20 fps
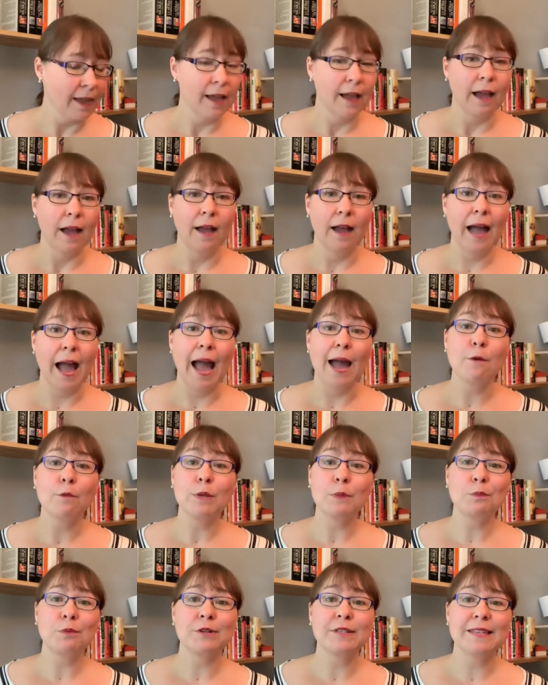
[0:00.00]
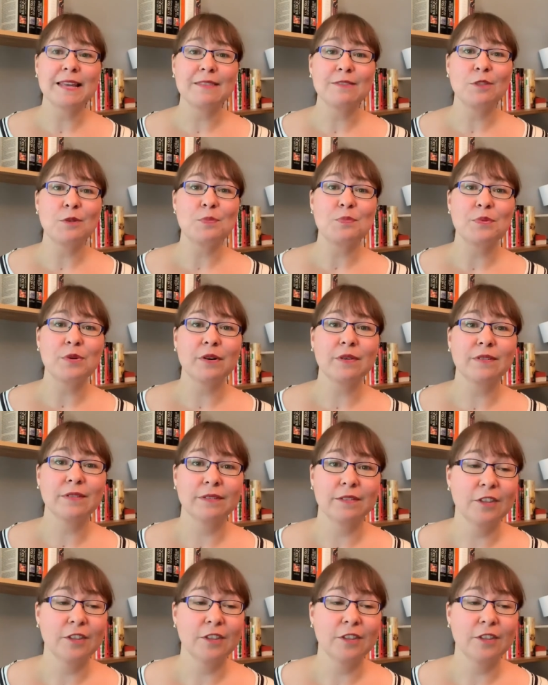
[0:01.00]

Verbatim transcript: Uh, I will present the book,